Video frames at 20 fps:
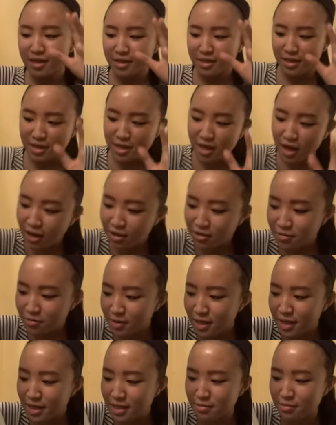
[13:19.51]
The
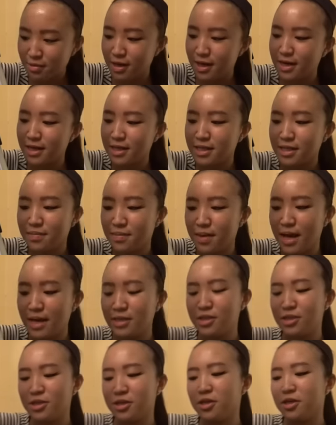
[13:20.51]
coloring is what I need to
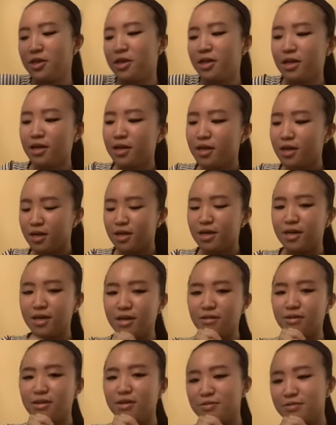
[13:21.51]
master.
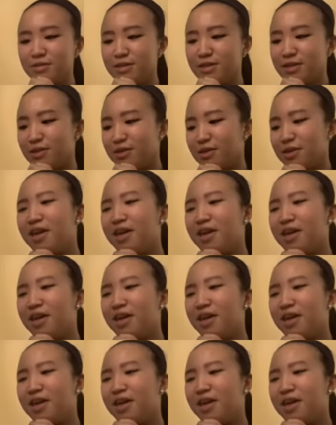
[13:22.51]
Oh, dear.